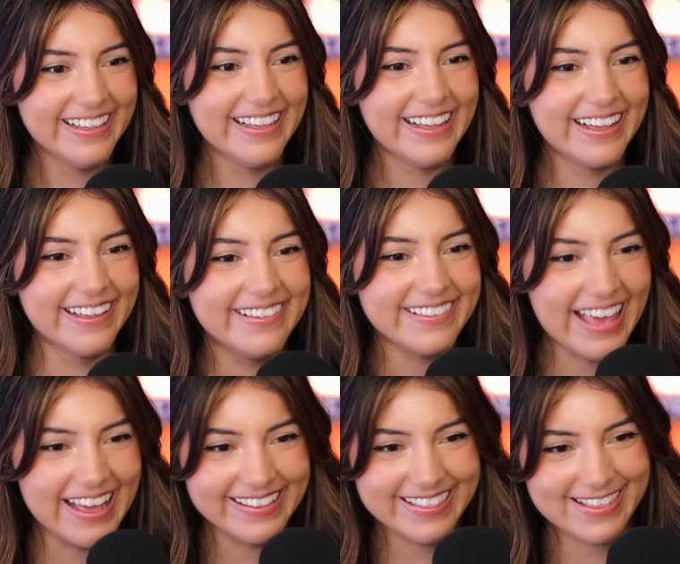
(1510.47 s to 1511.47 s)

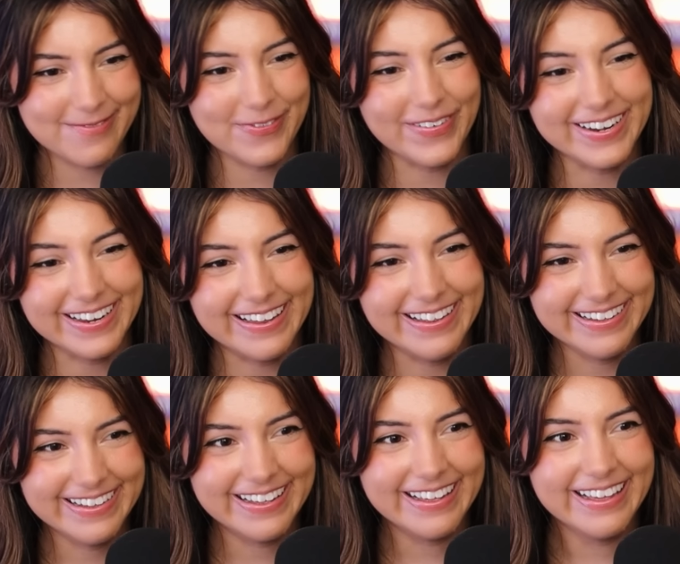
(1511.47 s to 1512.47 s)
That's funny.
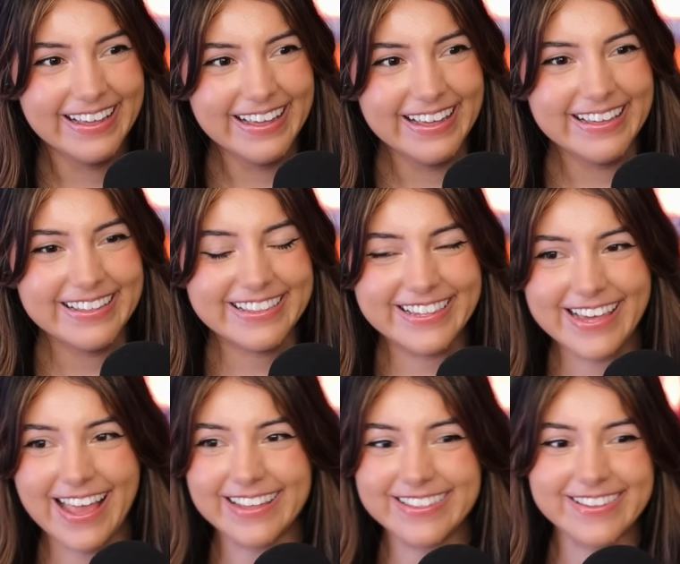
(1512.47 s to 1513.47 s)
Jack